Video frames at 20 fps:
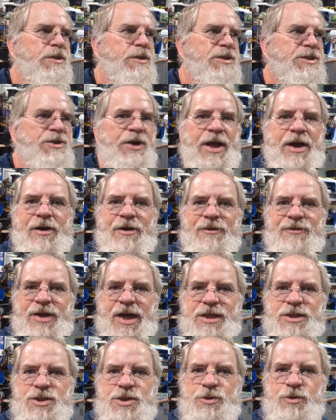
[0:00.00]
So now I've
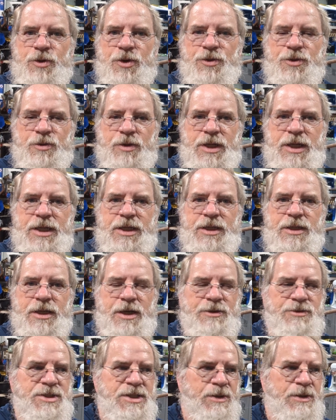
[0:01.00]
got 2 or 3
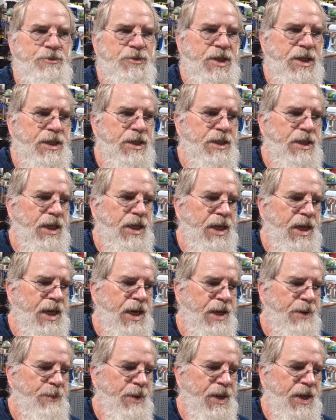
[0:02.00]
of something,
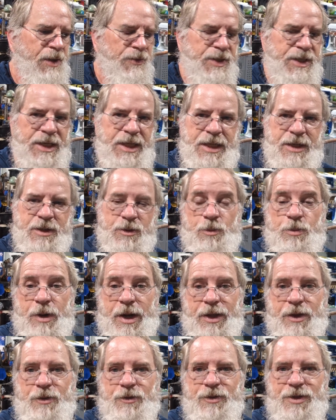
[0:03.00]
and I may only need, or
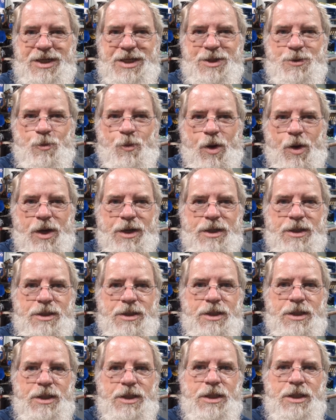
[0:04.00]
probably only need 1.
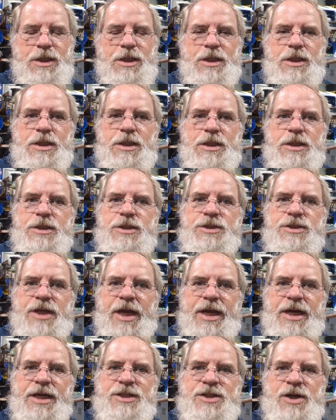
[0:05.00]
So
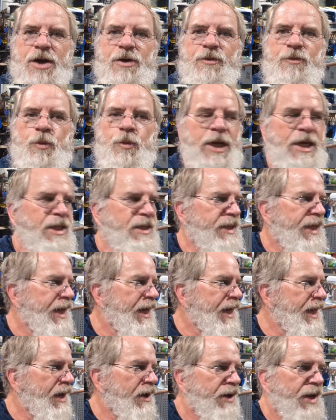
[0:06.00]
I got to start weeding
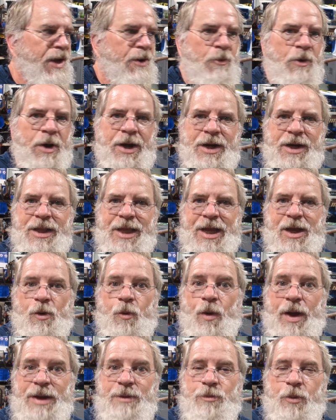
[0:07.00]
that out. I wanted like a
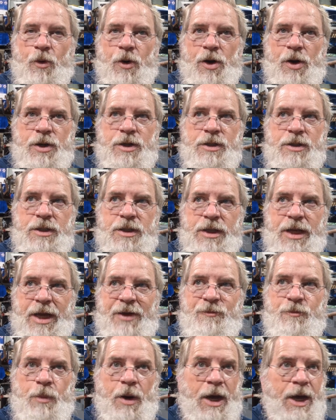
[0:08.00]
whiteboard.
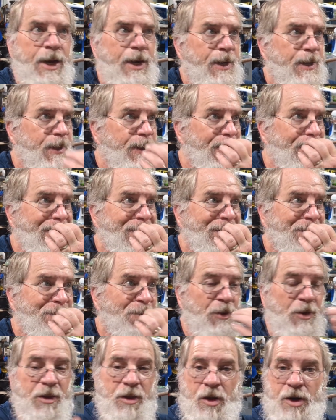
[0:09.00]
I've bought a
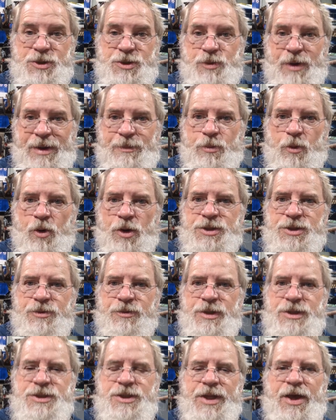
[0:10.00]
couple of large whiteboards.
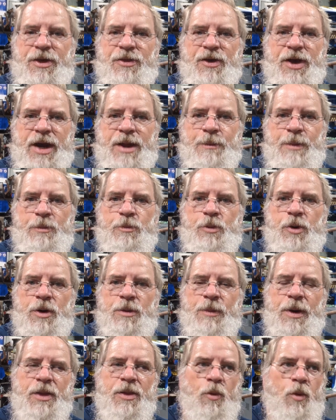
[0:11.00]
Originally, I thought I might put
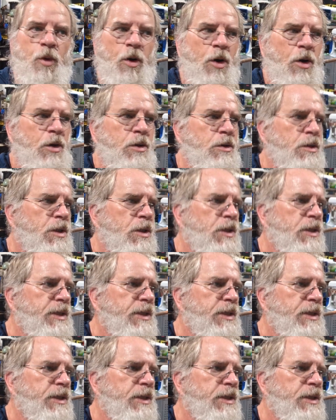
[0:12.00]
them on the wall.